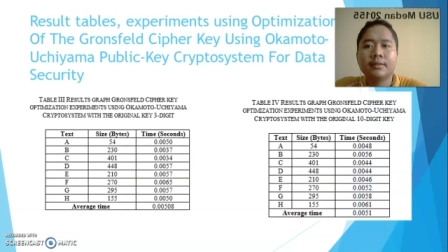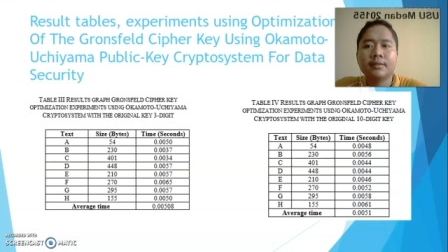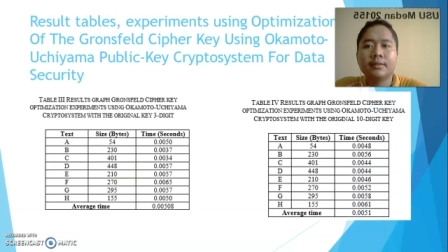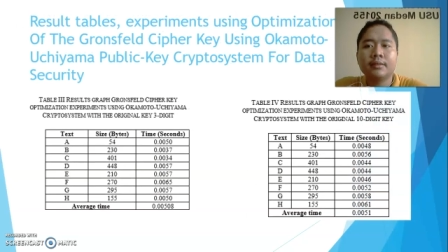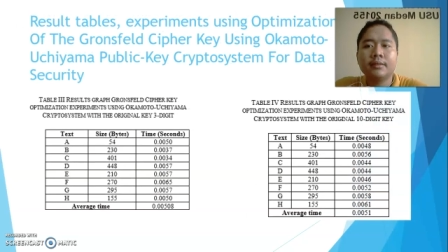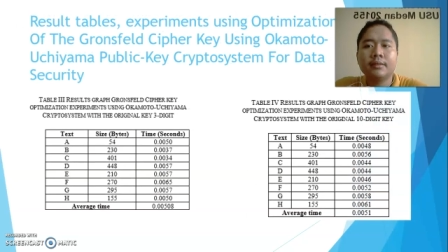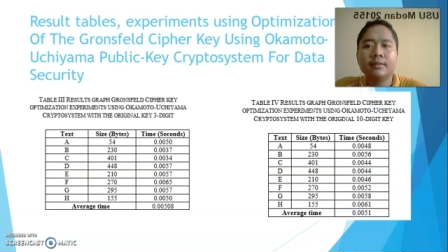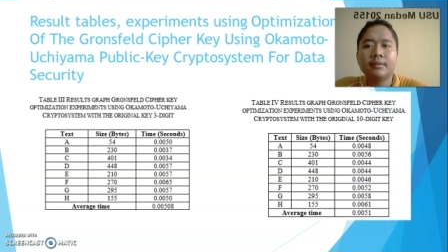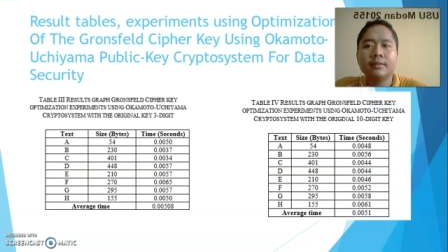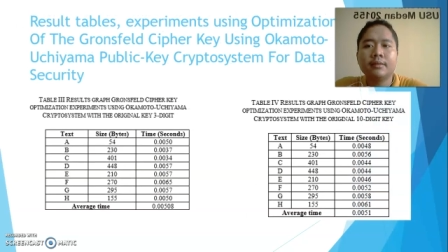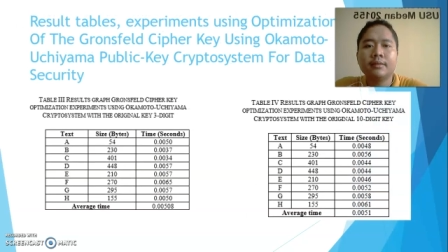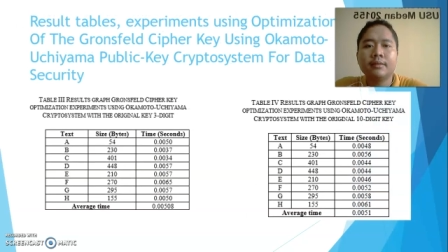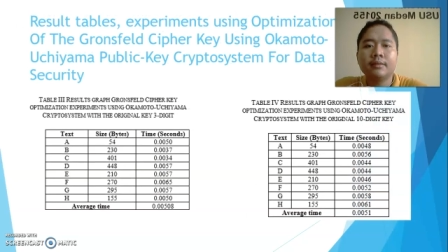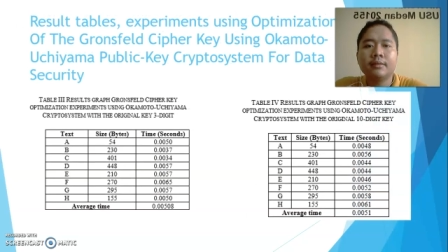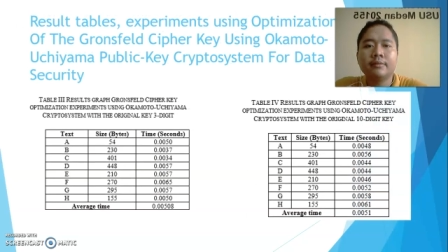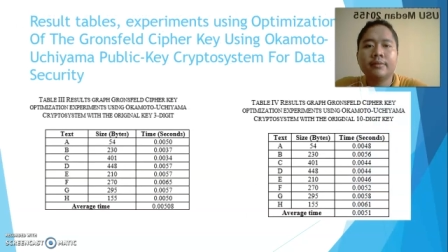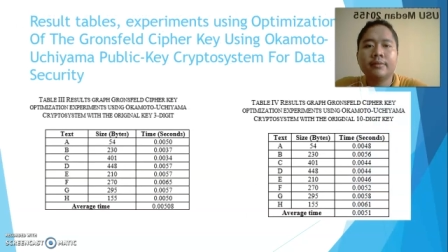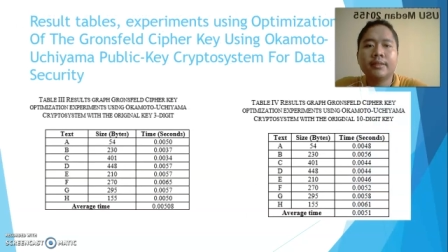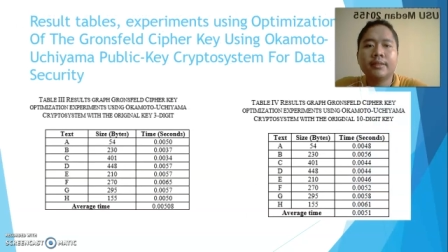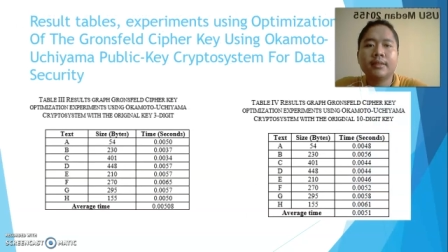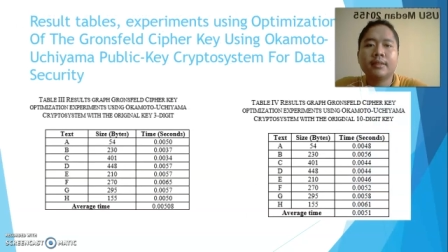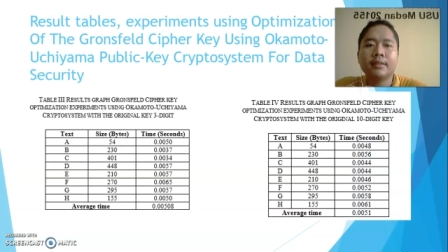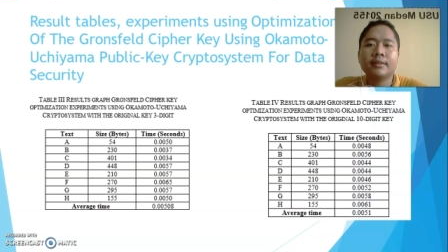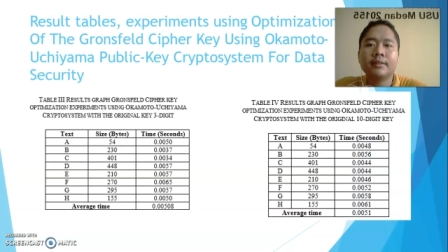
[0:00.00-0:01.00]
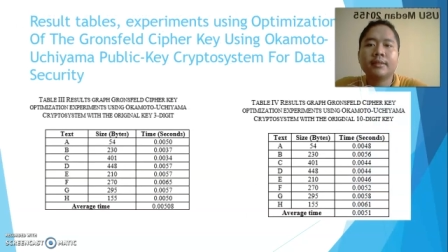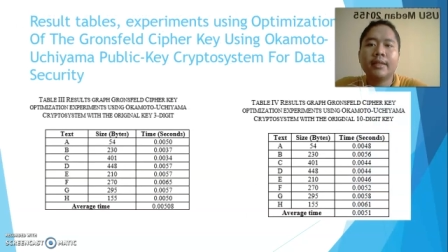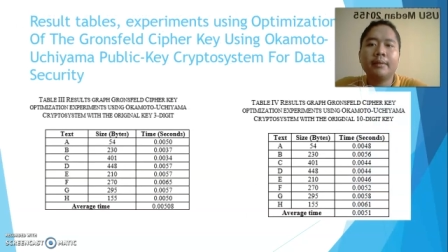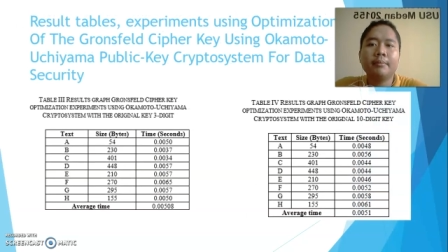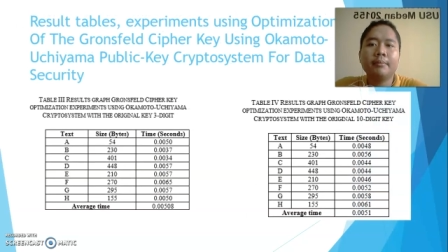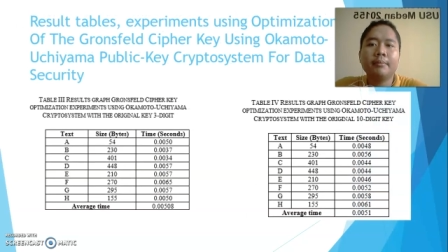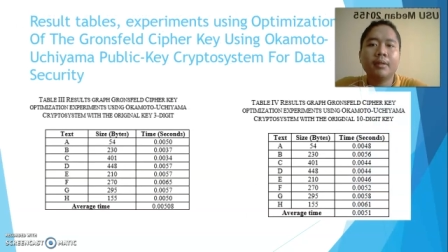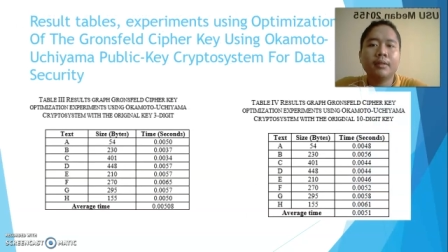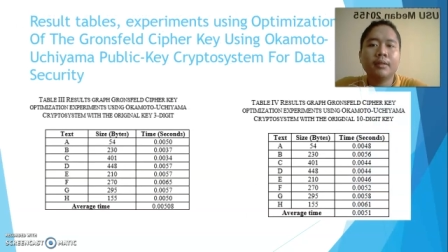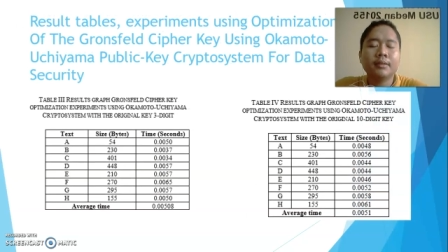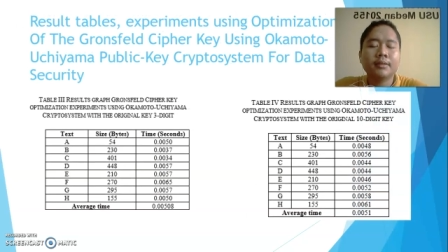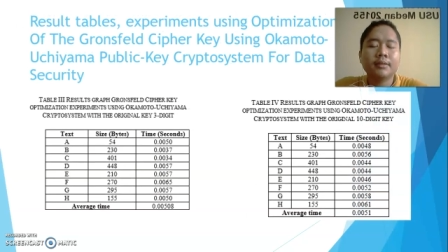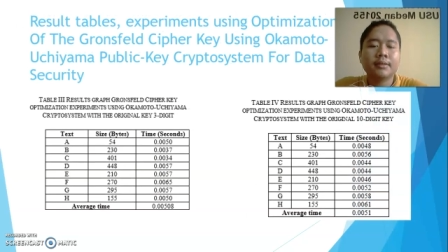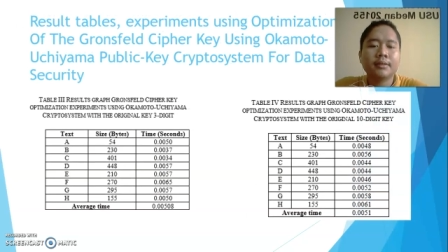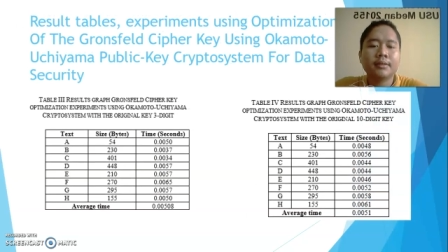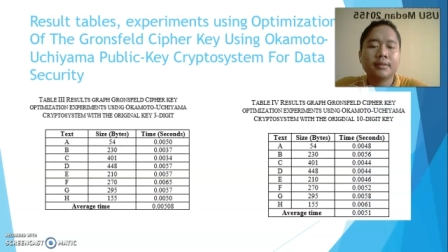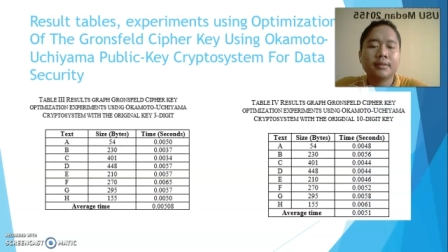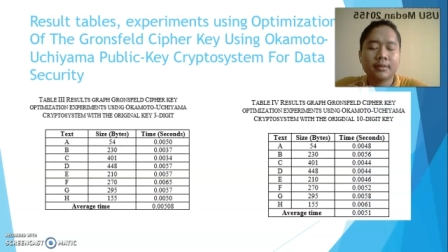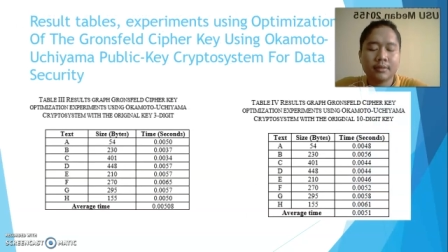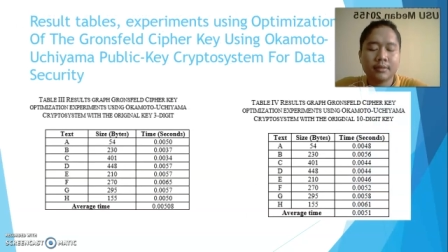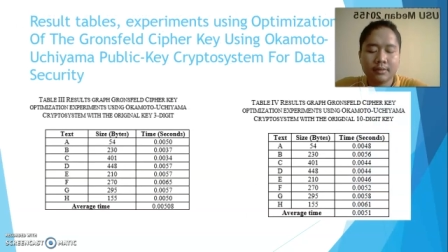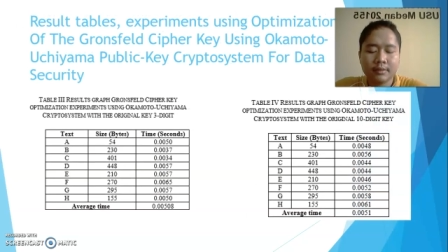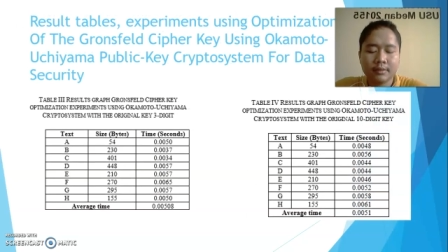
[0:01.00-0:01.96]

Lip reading: the result tables